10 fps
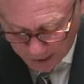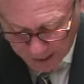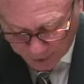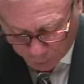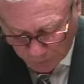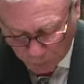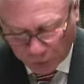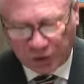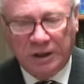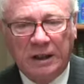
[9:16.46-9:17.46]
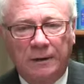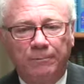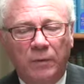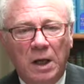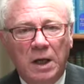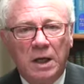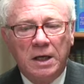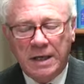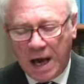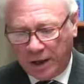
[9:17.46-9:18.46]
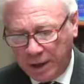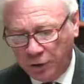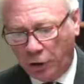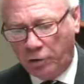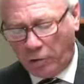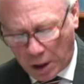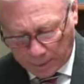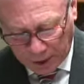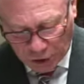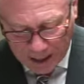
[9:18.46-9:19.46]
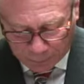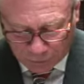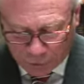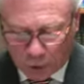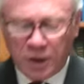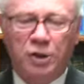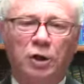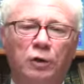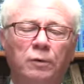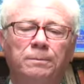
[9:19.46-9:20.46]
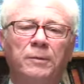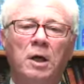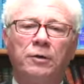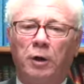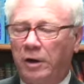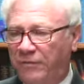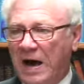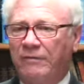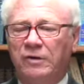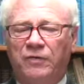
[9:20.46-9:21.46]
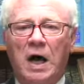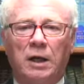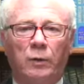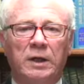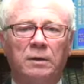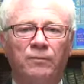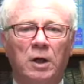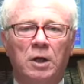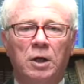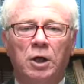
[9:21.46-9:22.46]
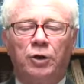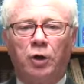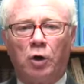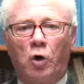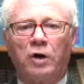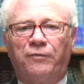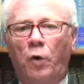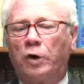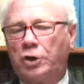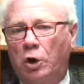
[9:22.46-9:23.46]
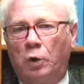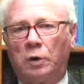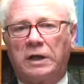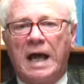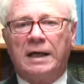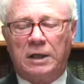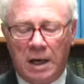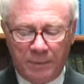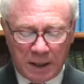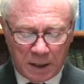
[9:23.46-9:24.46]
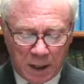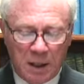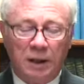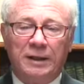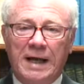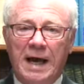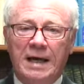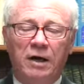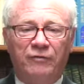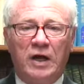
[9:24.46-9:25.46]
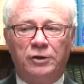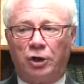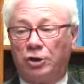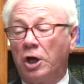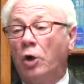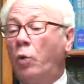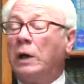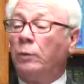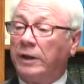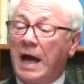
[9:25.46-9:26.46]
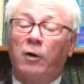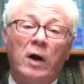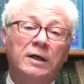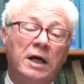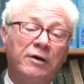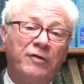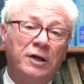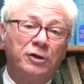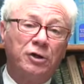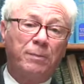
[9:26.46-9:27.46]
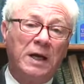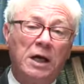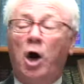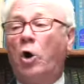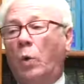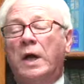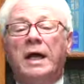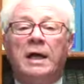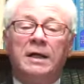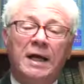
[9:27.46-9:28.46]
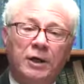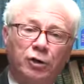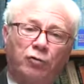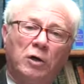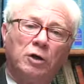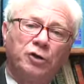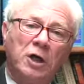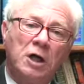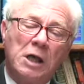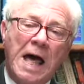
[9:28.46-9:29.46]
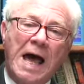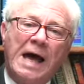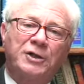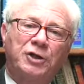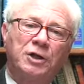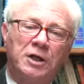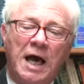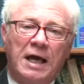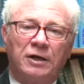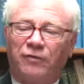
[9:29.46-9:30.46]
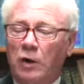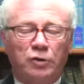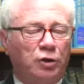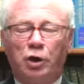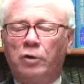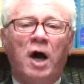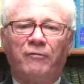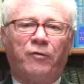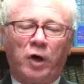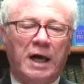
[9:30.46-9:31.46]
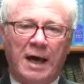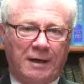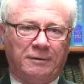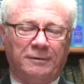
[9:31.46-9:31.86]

as we will see. Now, in Deuteronomy chapter 32, 35 and following, the Lord foretold a coming day of vengeance. When would that great day of vengeance be? Oh, in Israel's last days. Folks, do not forget